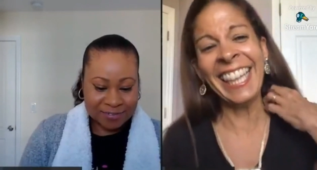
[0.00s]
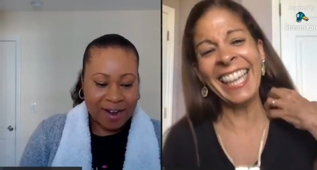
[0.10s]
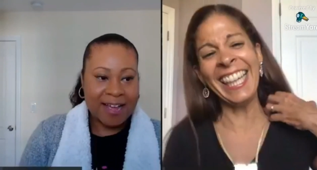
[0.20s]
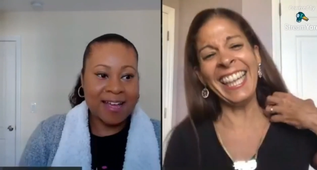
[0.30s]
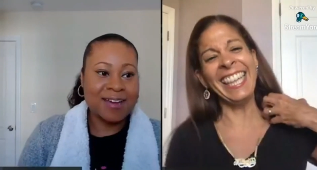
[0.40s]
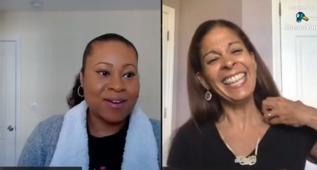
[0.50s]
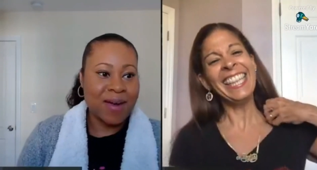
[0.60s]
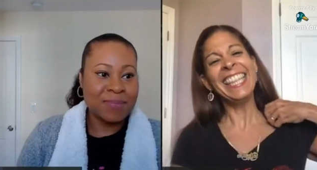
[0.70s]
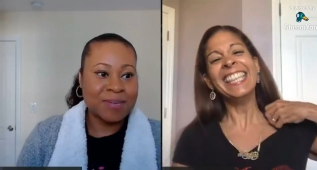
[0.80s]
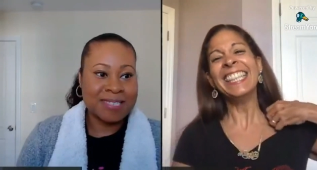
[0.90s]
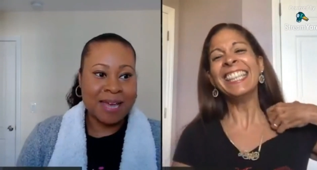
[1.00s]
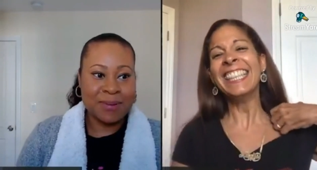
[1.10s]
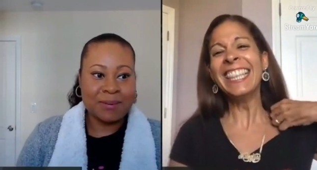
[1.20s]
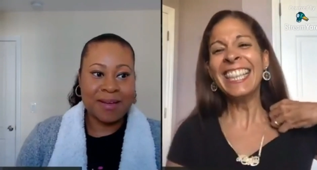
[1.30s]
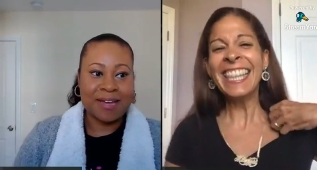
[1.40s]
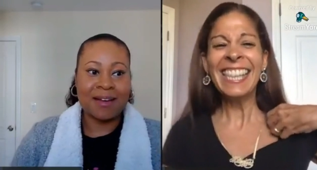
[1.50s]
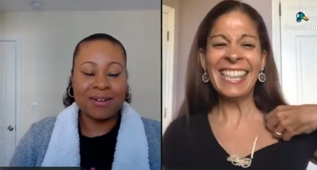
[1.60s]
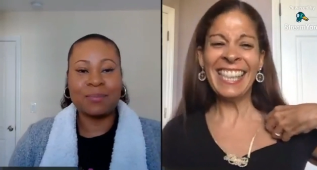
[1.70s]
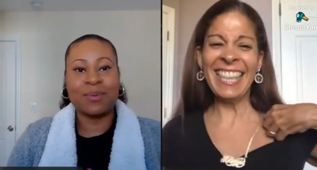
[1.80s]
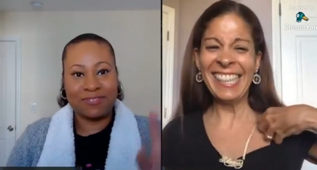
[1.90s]
Speaker 1: Right, I know. I'm typing in my account
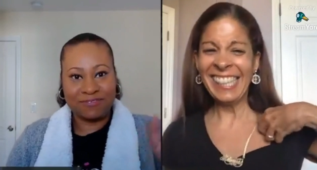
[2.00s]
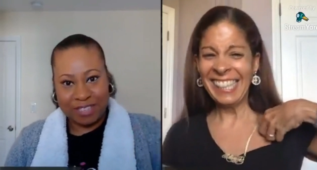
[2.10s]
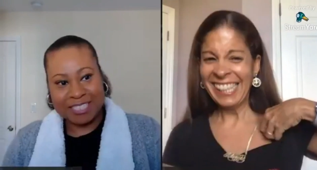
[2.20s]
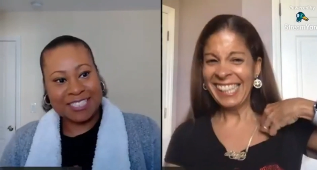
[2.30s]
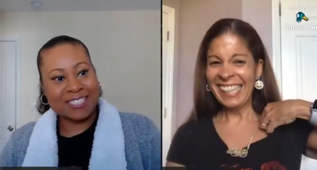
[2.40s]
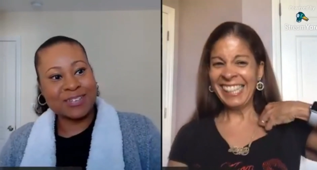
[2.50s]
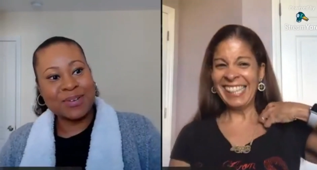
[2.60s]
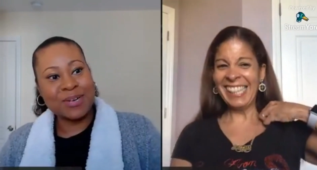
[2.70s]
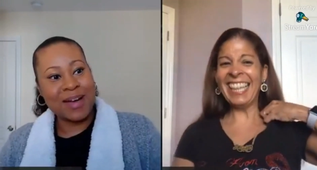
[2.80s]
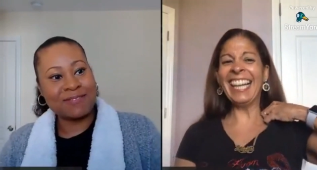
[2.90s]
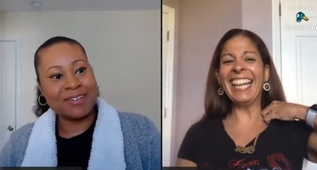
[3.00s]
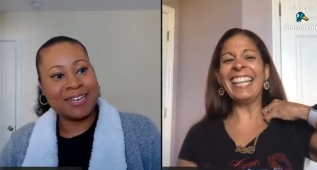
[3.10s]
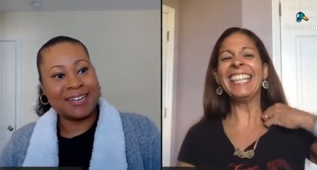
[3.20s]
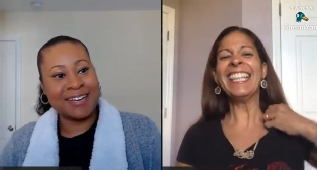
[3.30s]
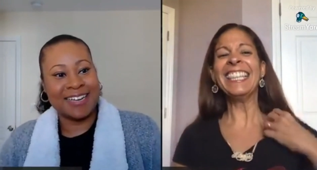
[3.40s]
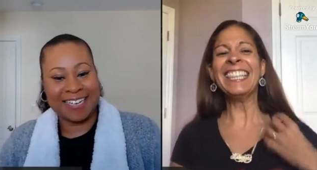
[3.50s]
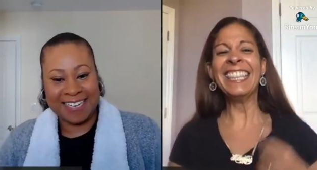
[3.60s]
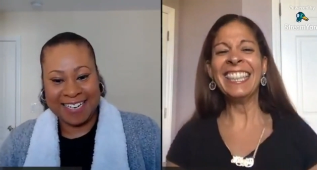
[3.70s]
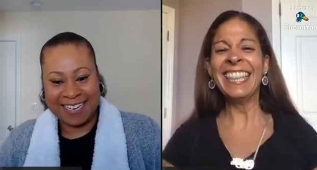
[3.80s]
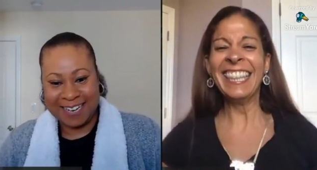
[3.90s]
number first, so we don't have any